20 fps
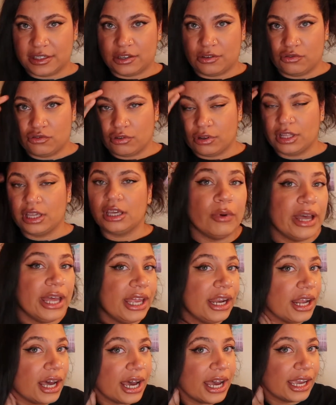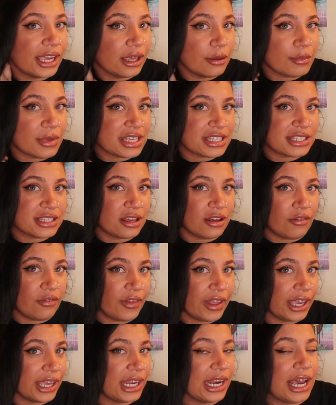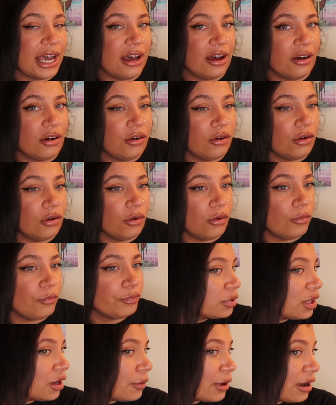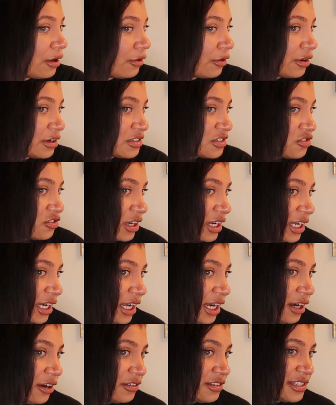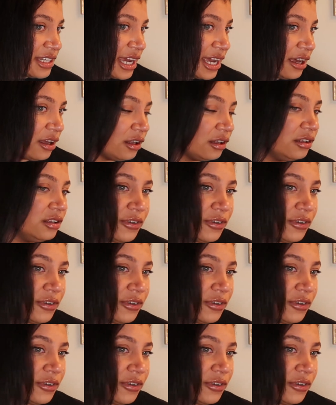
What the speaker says: usually when I give myself like an at-home blowout or a straightened hairstyle,